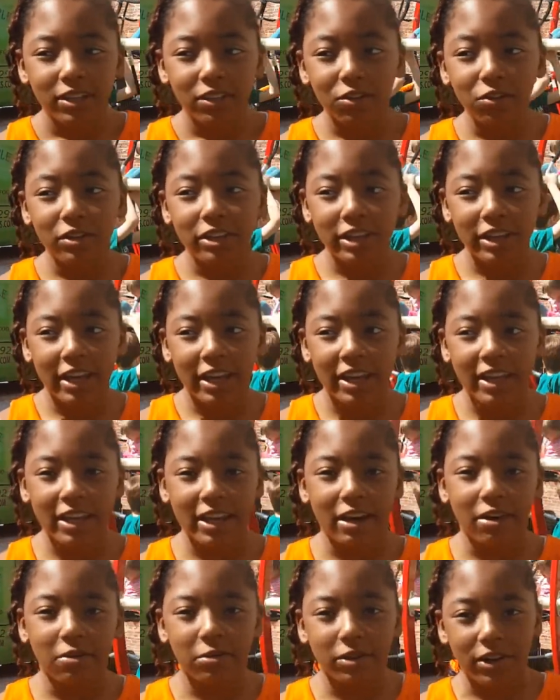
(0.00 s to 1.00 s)
You can hang
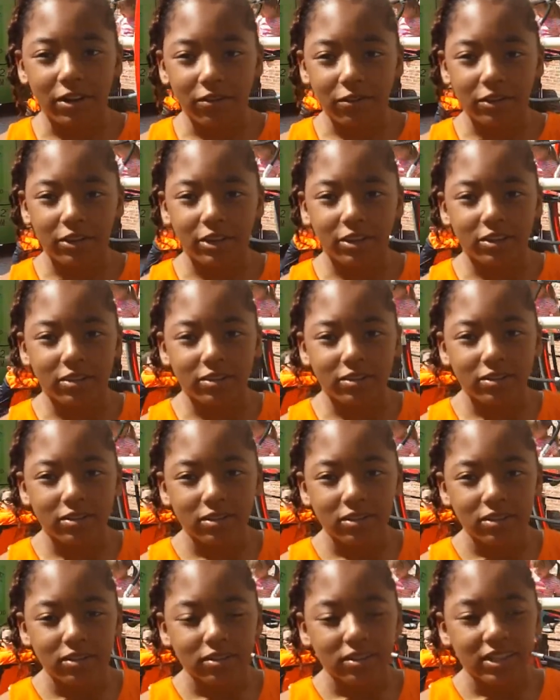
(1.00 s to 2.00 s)
out wherever.
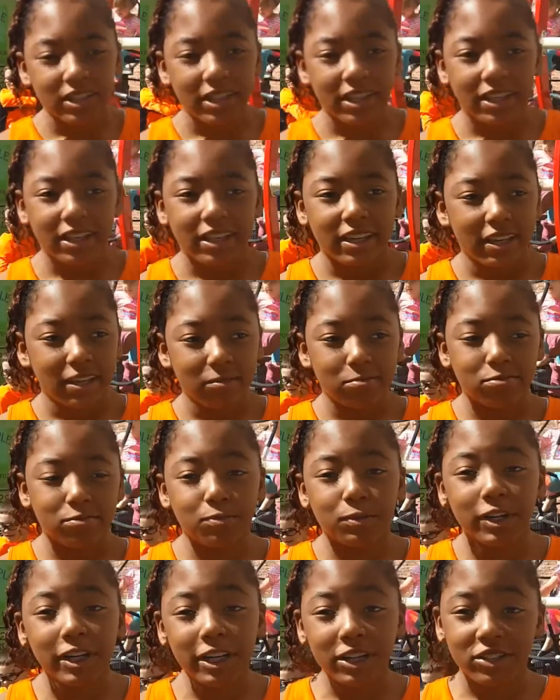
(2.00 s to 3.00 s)
It's
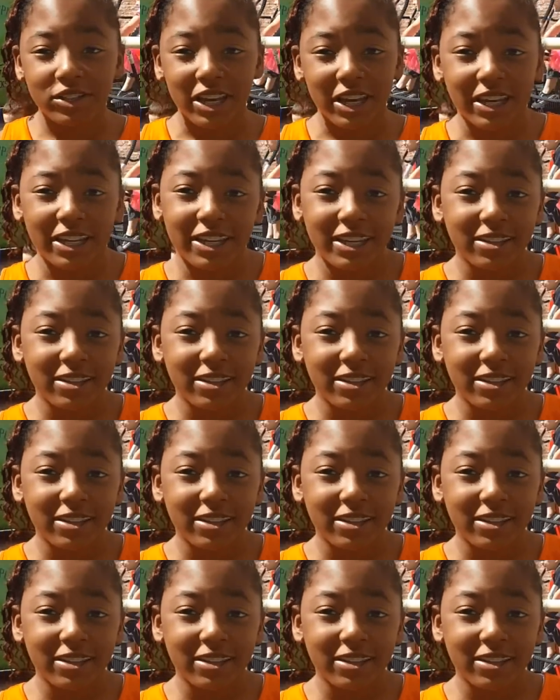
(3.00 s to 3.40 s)
pretty shady.